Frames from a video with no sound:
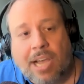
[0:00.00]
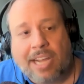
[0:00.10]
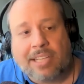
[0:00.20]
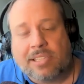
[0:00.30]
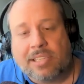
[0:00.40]
I
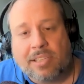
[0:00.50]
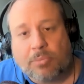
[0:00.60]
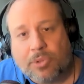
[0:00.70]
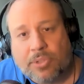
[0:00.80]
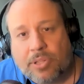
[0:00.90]
could see
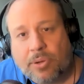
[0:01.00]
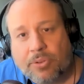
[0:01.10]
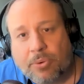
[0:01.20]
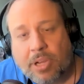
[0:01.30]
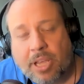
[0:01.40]
them losing
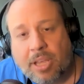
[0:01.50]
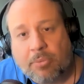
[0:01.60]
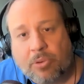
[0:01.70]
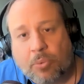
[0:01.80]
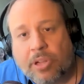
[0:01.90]
those 3
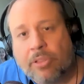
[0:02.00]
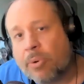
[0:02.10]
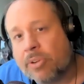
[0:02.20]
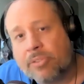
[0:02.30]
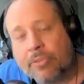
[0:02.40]
games and winning the
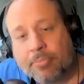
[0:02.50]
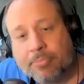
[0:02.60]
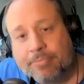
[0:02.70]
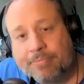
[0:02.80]
rest of them.